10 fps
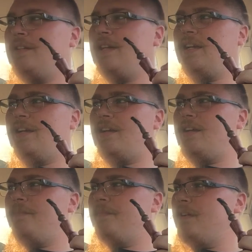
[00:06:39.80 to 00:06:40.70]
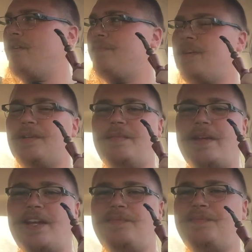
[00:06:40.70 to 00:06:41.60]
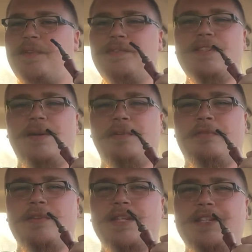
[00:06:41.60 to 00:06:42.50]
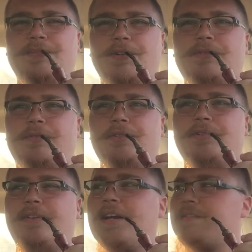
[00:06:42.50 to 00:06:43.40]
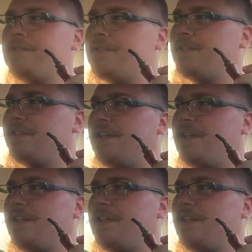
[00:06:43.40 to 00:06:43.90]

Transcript: And I'm probably a bad example of this. I smoke really fast most of the